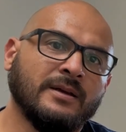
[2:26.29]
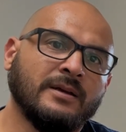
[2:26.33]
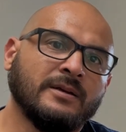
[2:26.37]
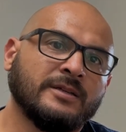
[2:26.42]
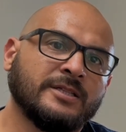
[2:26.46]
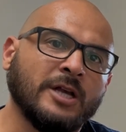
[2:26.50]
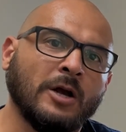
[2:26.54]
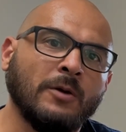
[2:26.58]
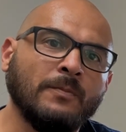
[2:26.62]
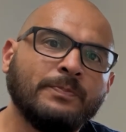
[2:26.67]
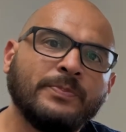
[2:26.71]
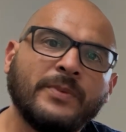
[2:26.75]

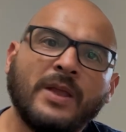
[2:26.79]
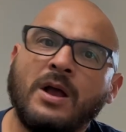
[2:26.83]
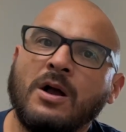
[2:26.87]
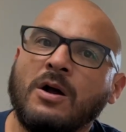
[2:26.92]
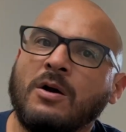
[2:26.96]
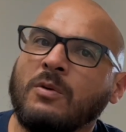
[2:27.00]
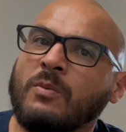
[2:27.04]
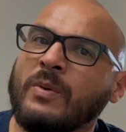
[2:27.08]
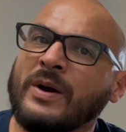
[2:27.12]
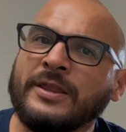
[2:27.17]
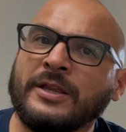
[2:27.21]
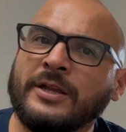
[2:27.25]
So
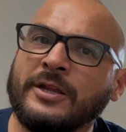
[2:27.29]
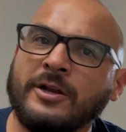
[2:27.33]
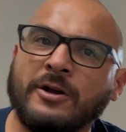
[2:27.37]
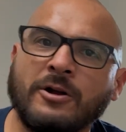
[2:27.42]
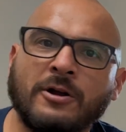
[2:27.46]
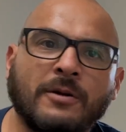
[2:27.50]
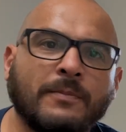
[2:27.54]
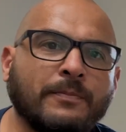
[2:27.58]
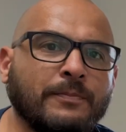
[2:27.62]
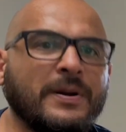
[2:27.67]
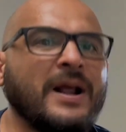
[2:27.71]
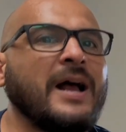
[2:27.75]
whether
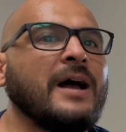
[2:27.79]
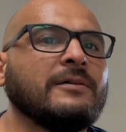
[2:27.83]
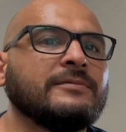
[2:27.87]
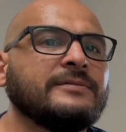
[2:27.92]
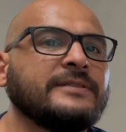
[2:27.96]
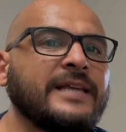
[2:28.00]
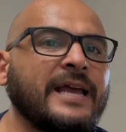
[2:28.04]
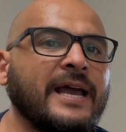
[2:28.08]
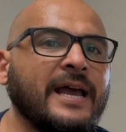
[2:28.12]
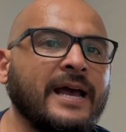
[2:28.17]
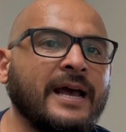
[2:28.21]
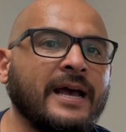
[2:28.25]
you're a proud
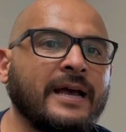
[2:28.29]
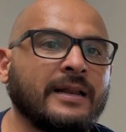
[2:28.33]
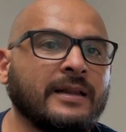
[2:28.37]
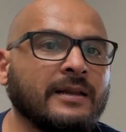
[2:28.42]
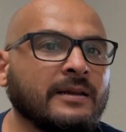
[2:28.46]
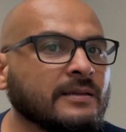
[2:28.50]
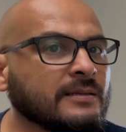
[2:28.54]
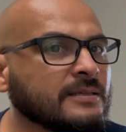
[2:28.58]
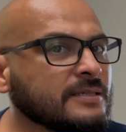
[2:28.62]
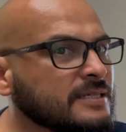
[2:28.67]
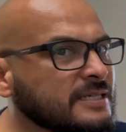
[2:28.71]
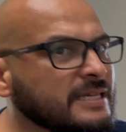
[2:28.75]
dad, an
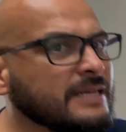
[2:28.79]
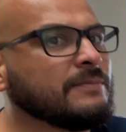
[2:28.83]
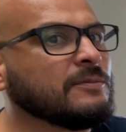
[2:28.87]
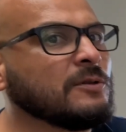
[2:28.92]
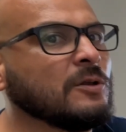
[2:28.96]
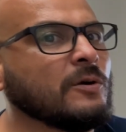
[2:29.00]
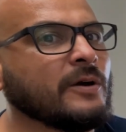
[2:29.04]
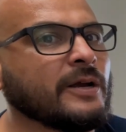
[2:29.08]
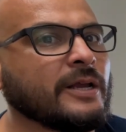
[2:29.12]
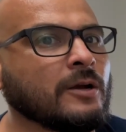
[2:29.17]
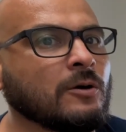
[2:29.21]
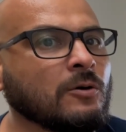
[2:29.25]
esteemed
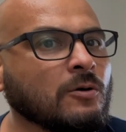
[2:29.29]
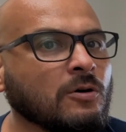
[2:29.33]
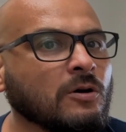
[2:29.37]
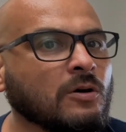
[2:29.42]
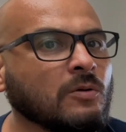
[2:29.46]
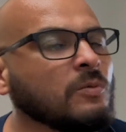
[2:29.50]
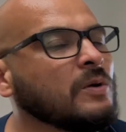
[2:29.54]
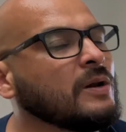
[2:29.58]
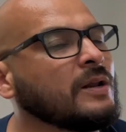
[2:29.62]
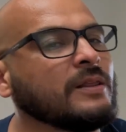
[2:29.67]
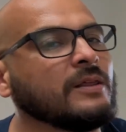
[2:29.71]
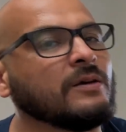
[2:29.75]
lawyer, or
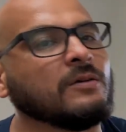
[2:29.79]
one of